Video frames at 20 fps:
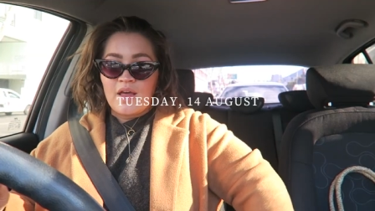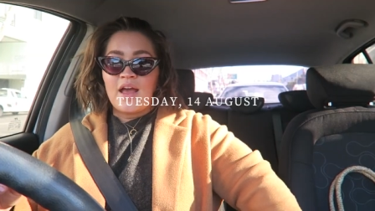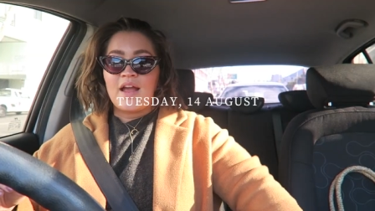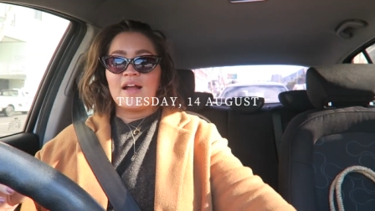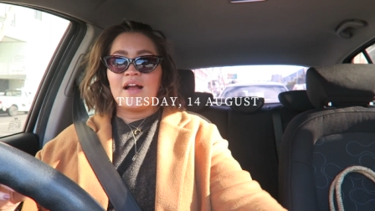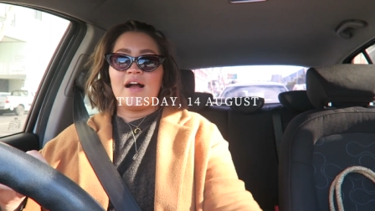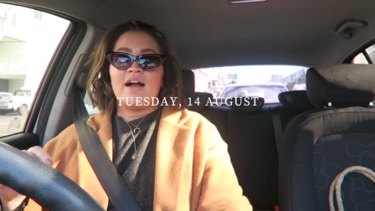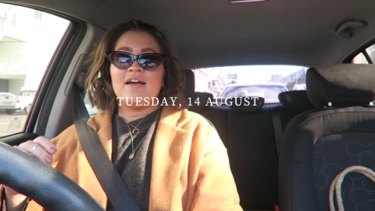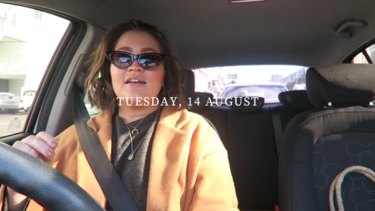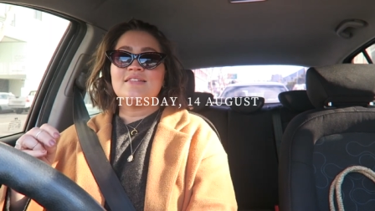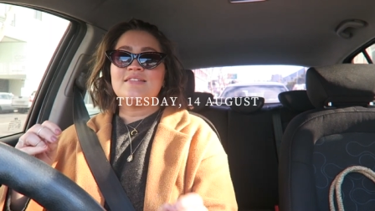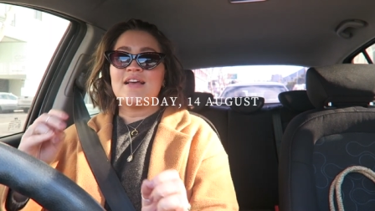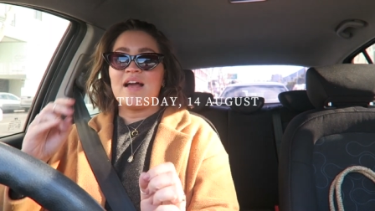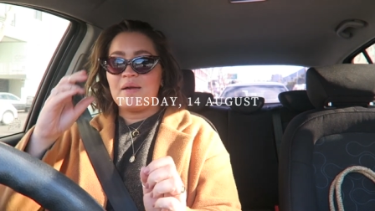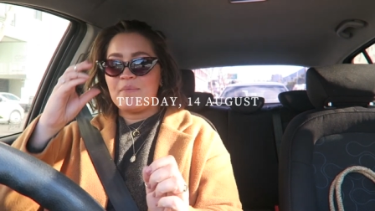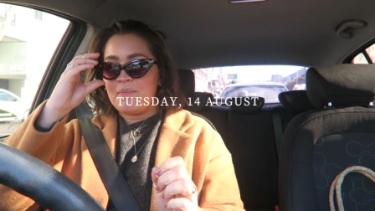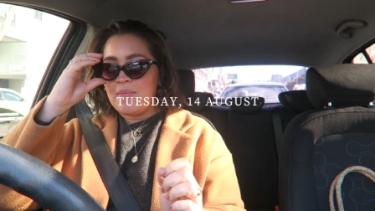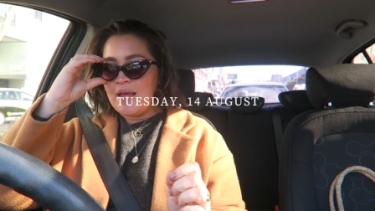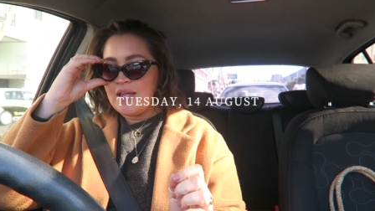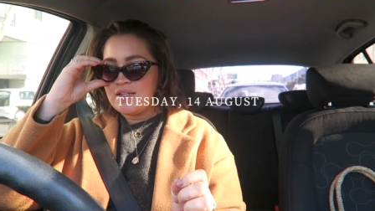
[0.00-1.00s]
Hey guys,
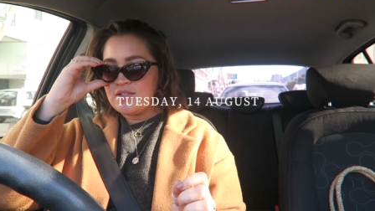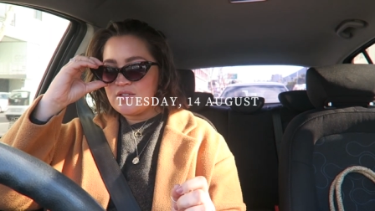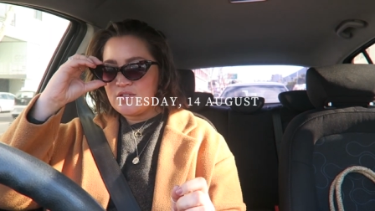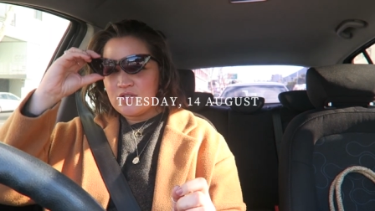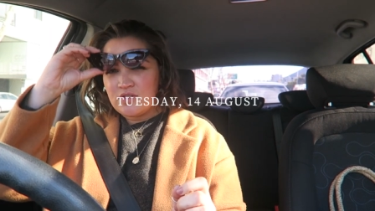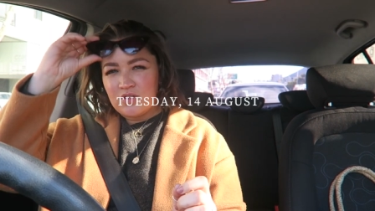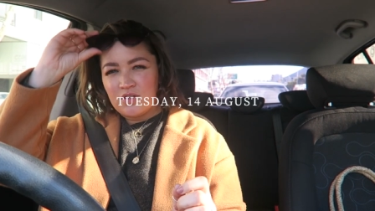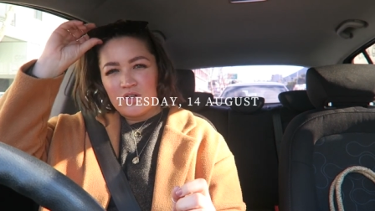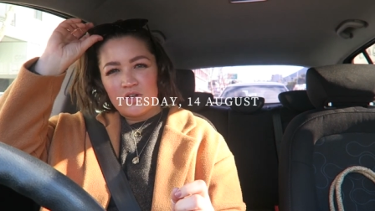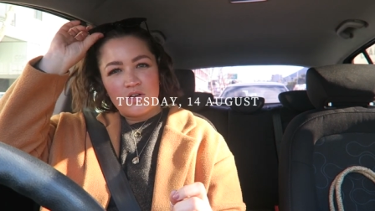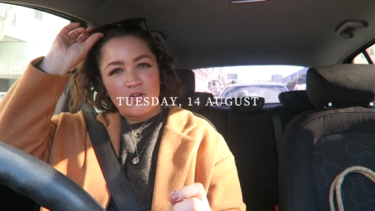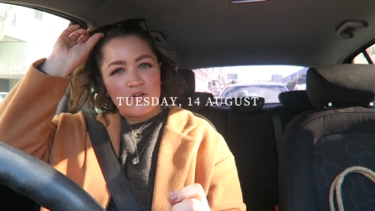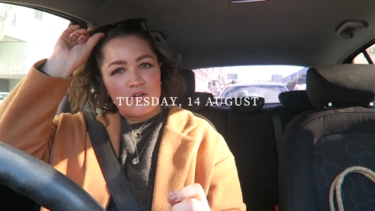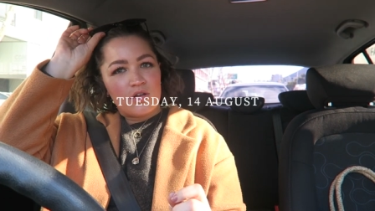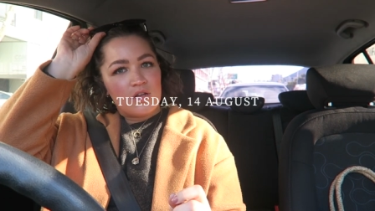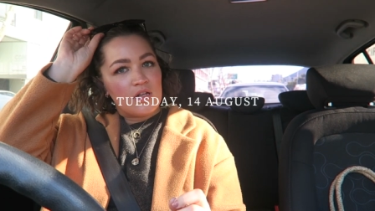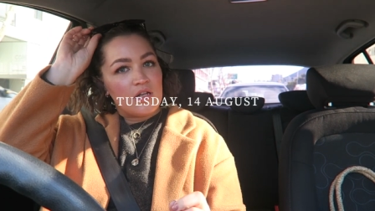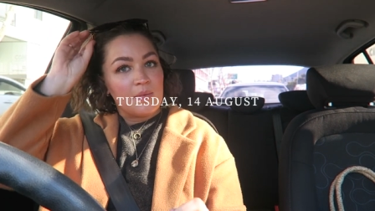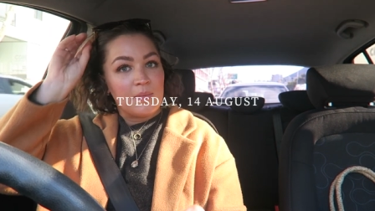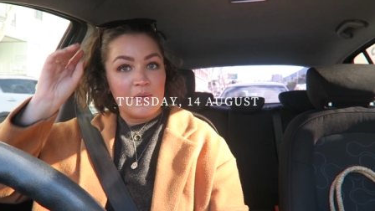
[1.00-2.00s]
I meant to,
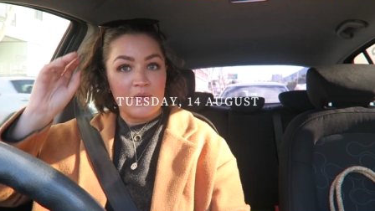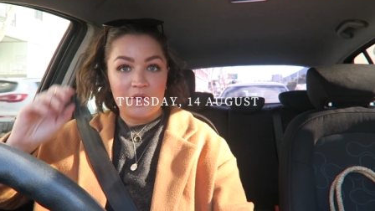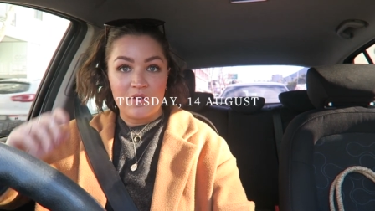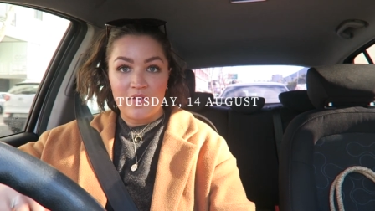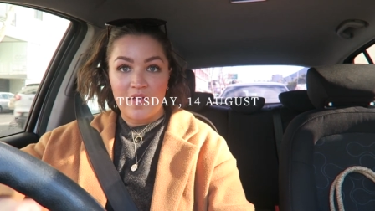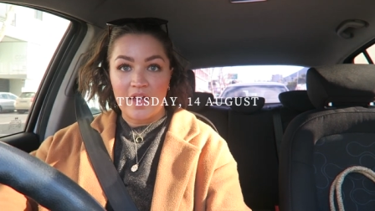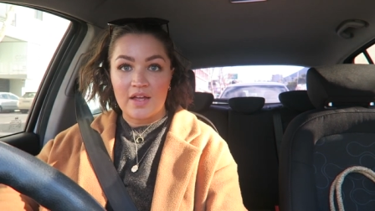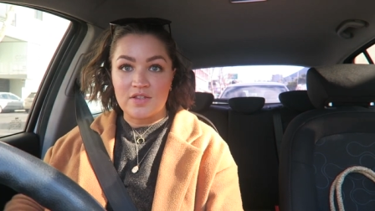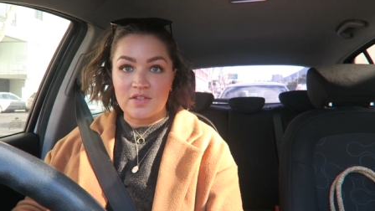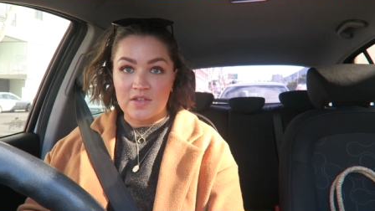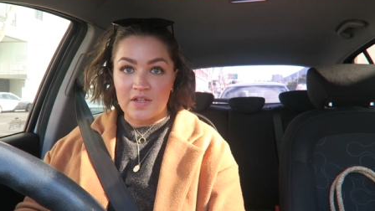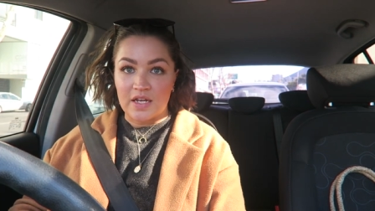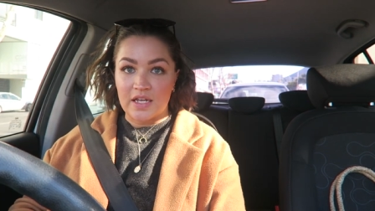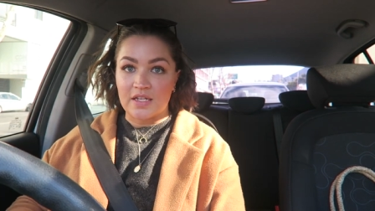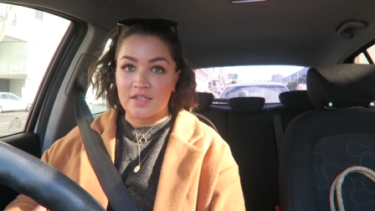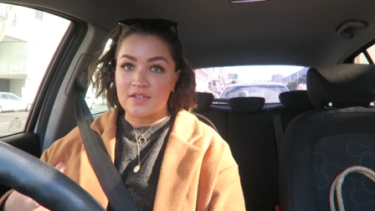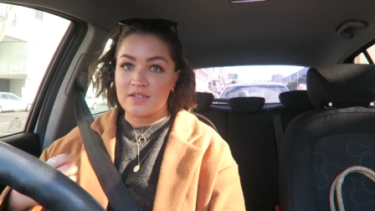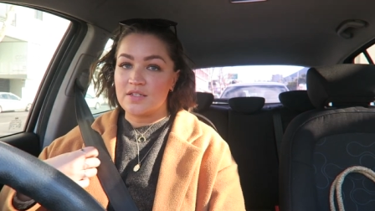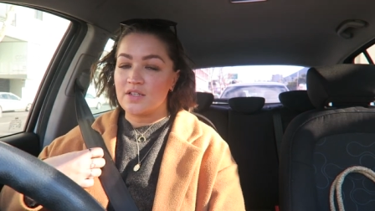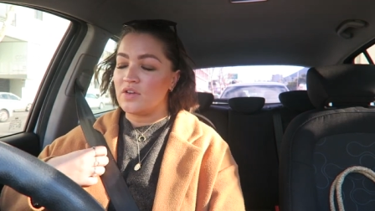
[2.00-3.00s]
let me do that so that I
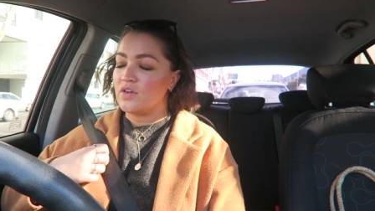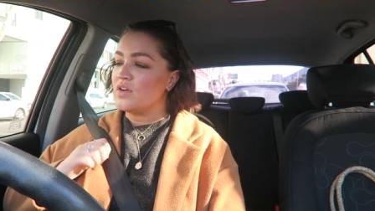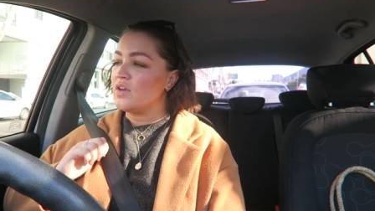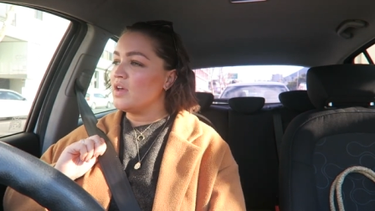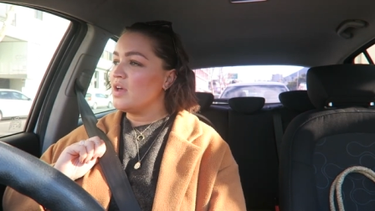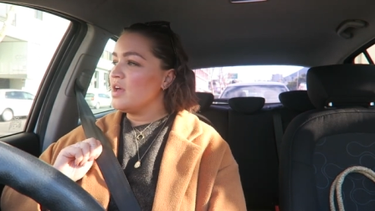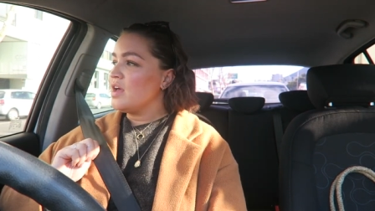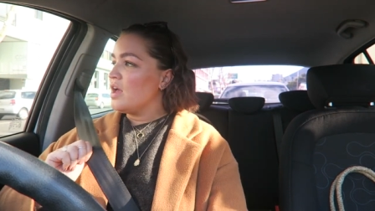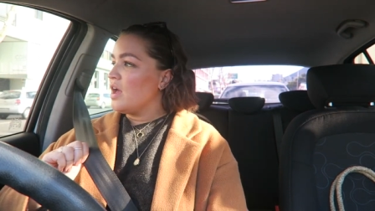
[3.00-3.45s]
can see you.